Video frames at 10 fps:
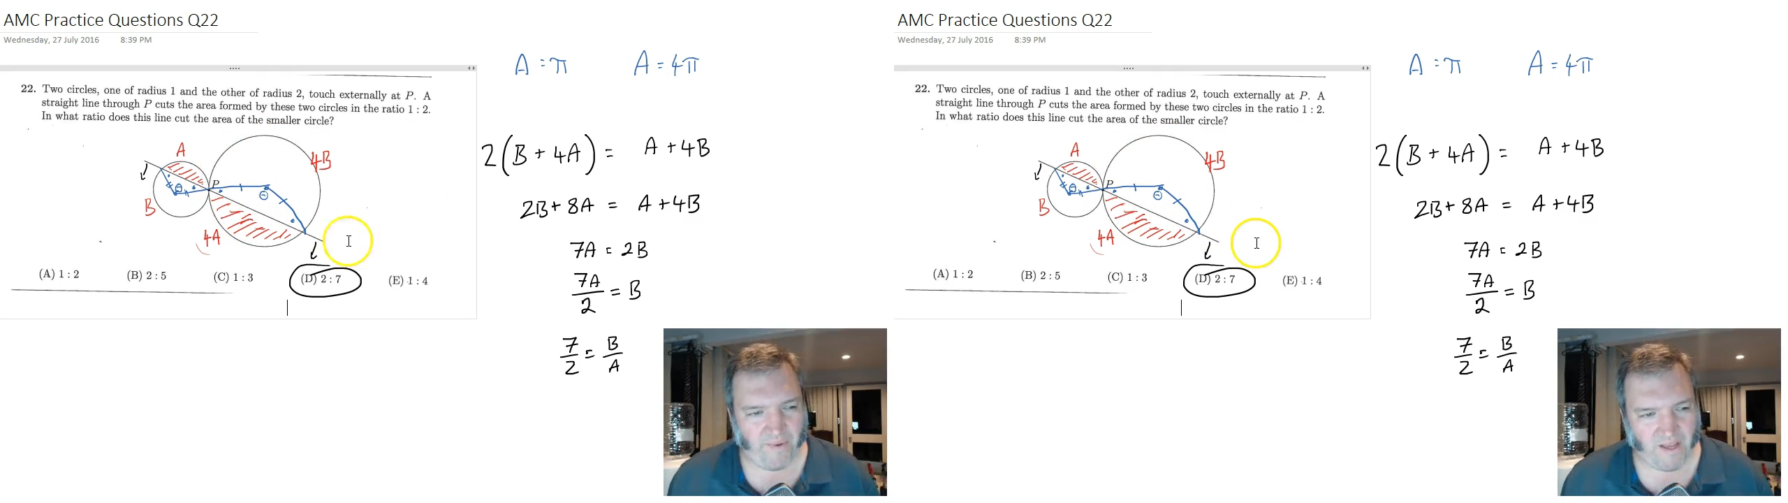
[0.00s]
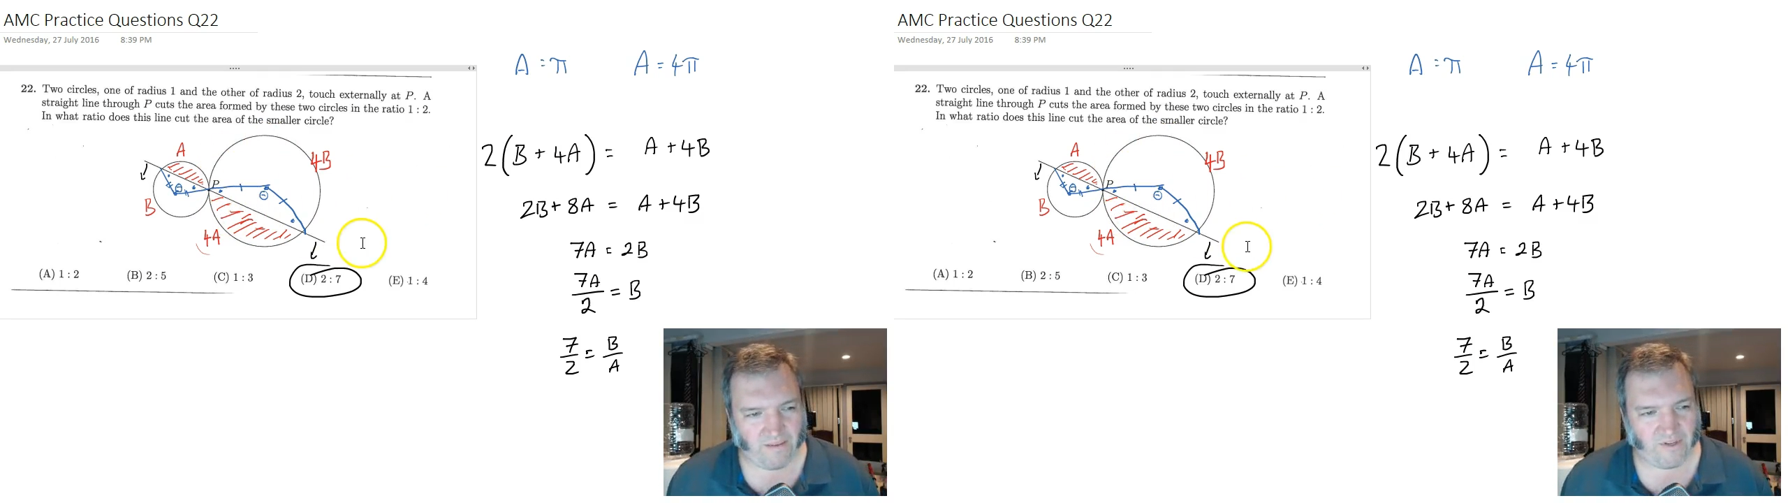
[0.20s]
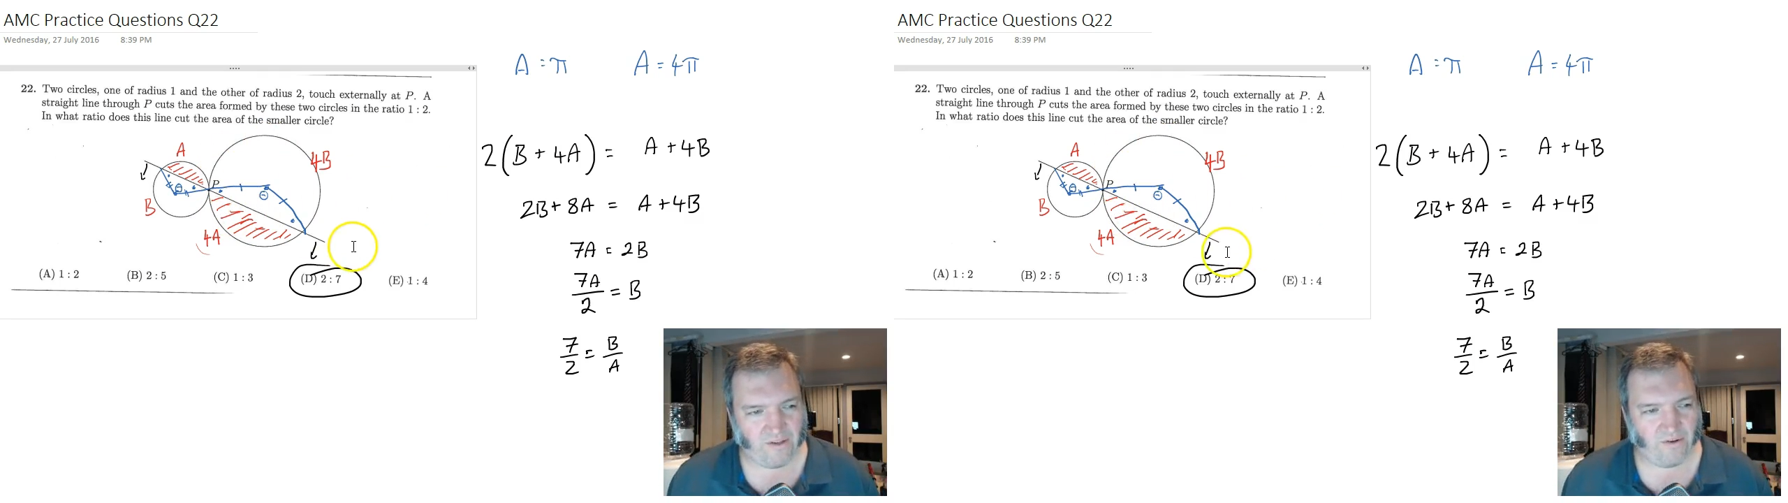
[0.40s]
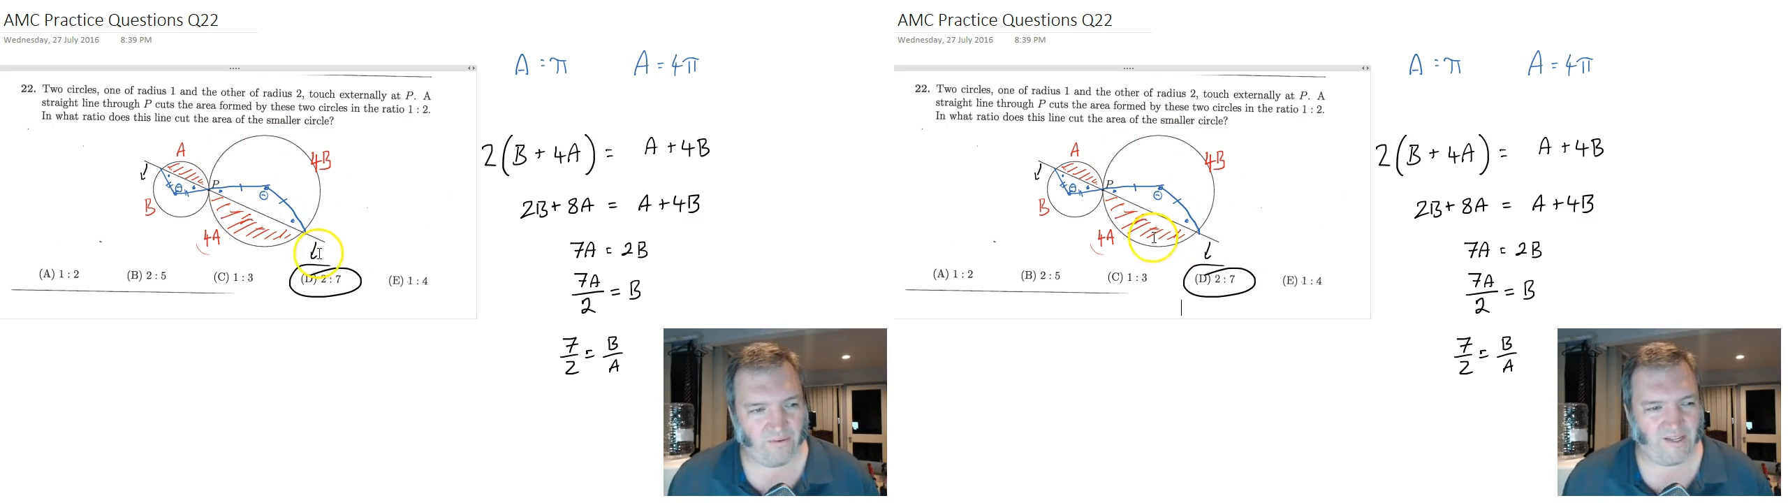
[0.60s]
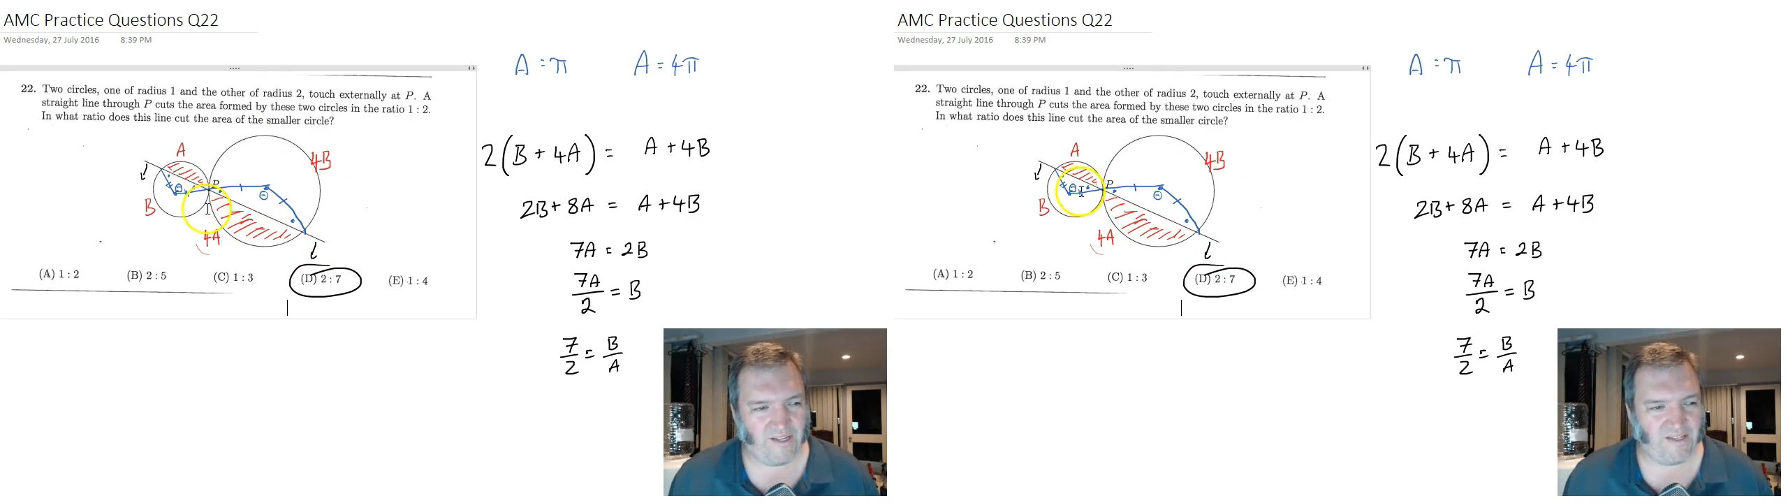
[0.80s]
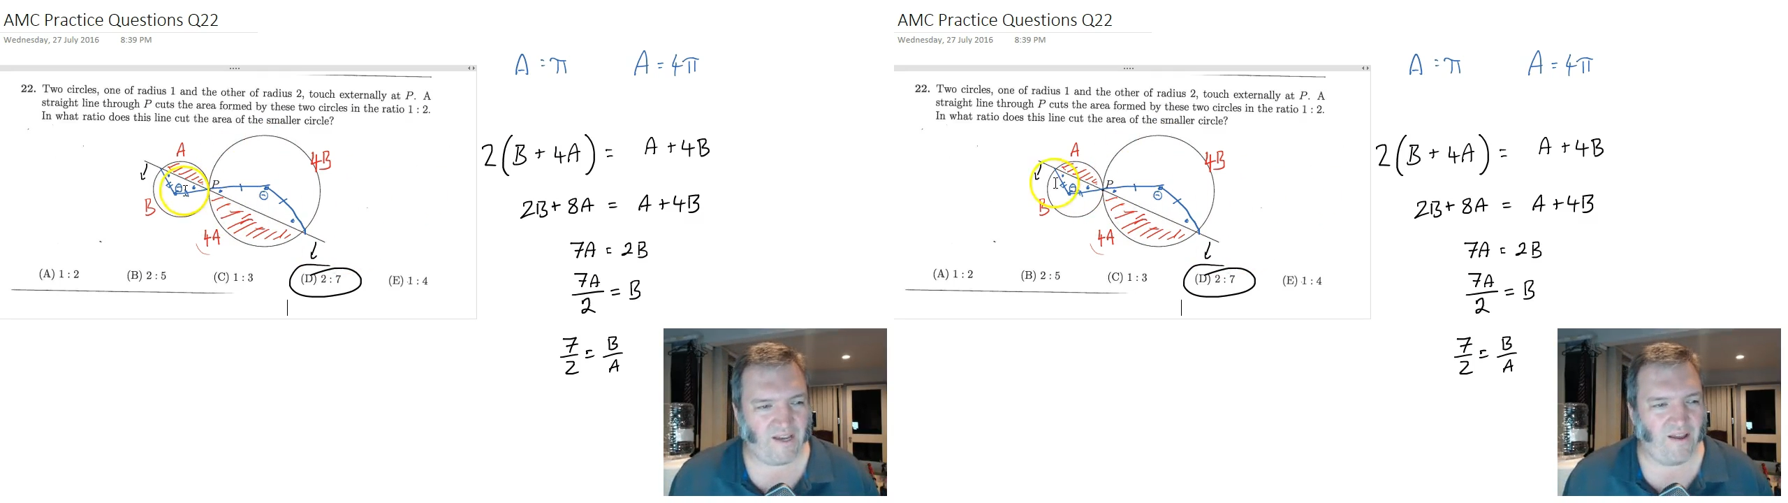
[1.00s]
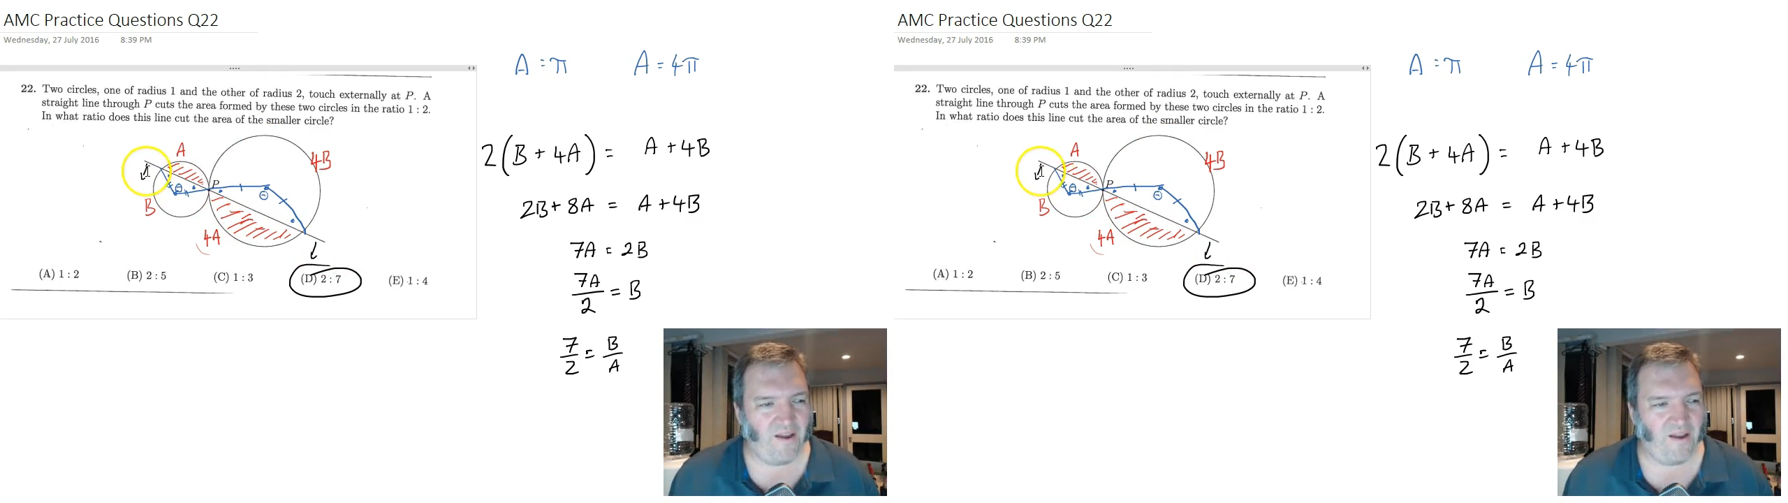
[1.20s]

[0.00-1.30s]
becomes a little bit easier.